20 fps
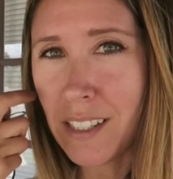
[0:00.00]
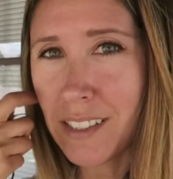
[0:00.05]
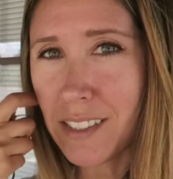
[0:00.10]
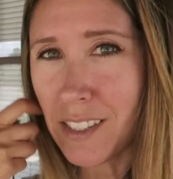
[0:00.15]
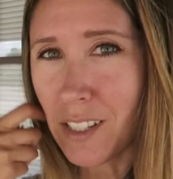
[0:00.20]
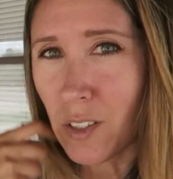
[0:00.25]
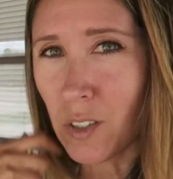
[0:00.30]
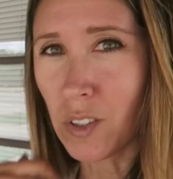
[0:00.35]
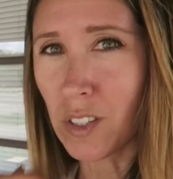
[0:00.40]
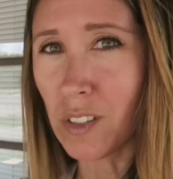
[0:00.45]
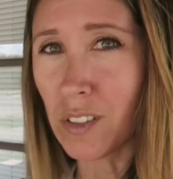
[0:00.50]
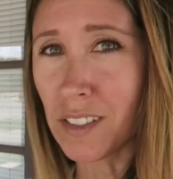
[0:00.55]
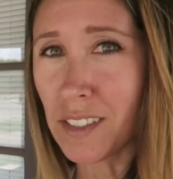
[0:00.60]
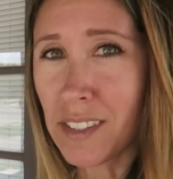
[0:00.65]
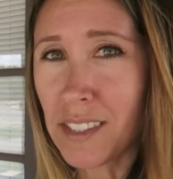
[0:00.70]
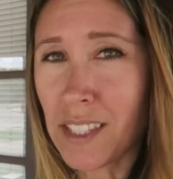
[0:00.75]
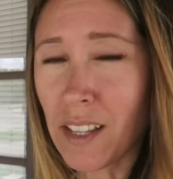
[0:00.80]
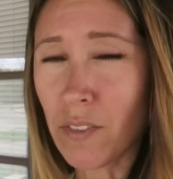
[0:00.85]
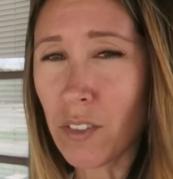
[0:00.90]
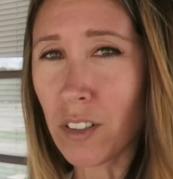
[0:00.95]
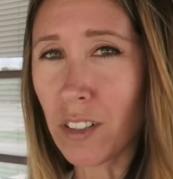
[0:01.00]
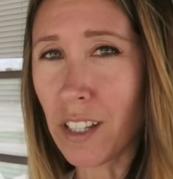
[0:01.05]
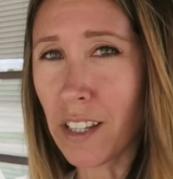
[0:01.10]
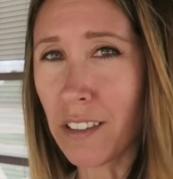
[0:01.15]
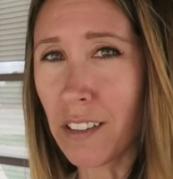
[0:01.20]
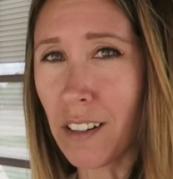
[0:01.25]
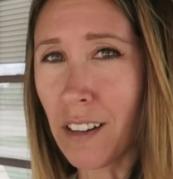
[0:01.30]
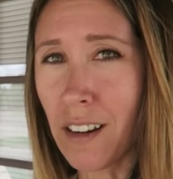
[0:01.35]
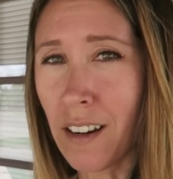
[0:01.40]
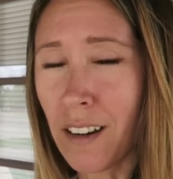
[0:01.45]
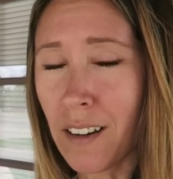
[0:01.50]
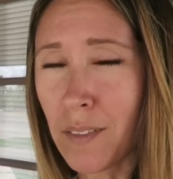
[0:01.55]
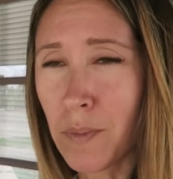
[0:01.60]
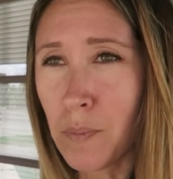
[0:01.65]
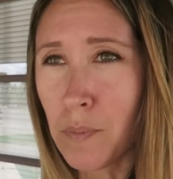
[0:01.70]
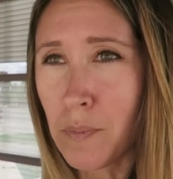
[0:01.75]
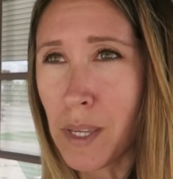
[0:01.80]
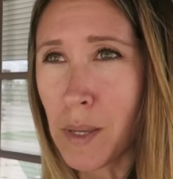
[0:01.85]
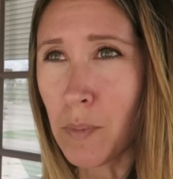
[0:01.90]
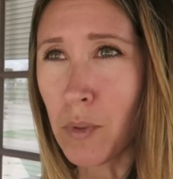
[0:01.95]
So there's several other
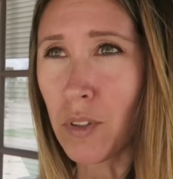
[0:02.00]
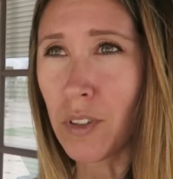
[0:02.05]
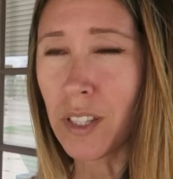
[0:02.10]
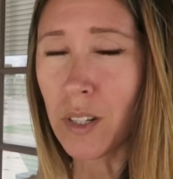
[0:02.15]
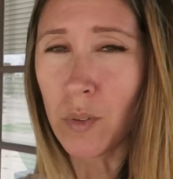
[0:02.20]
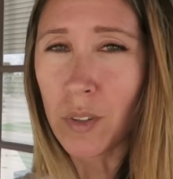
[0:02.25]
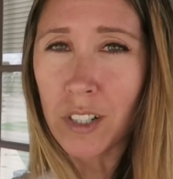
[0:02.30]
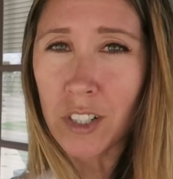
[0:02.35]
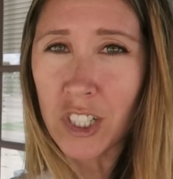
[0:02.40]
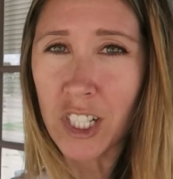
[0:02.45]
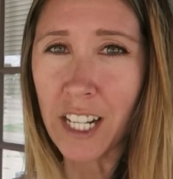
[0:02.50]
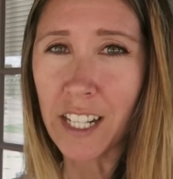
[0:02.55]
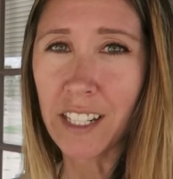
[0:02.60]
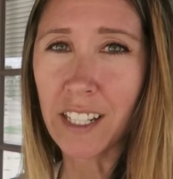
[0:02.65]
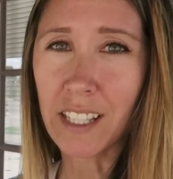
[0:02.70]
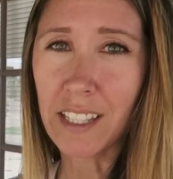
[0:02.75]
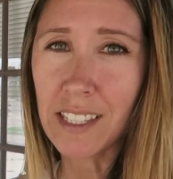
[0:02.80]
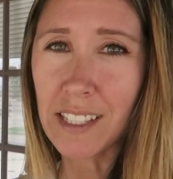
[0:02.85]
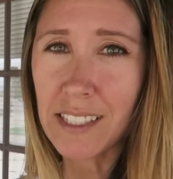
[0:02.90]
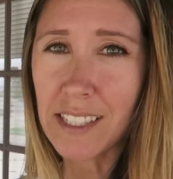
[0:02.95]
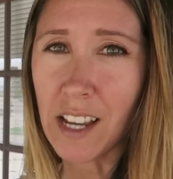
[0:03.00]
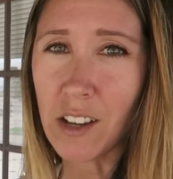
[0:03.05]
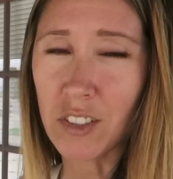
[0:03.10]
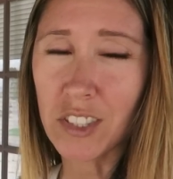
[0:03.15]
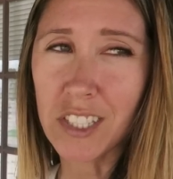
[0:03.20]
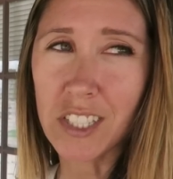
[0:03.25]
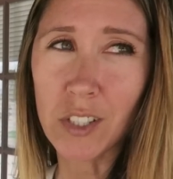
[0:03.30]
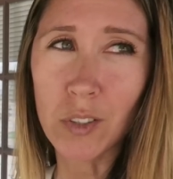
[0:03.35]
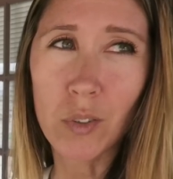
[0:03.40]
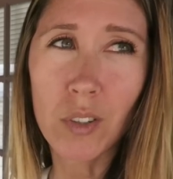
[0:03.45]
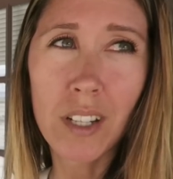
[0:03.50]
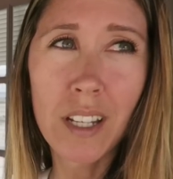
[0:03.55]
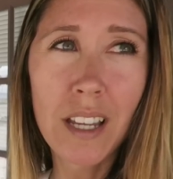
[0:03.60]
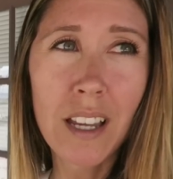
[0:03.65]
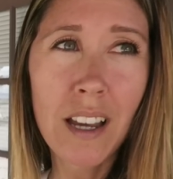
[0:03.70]
people that were trying to get this house too.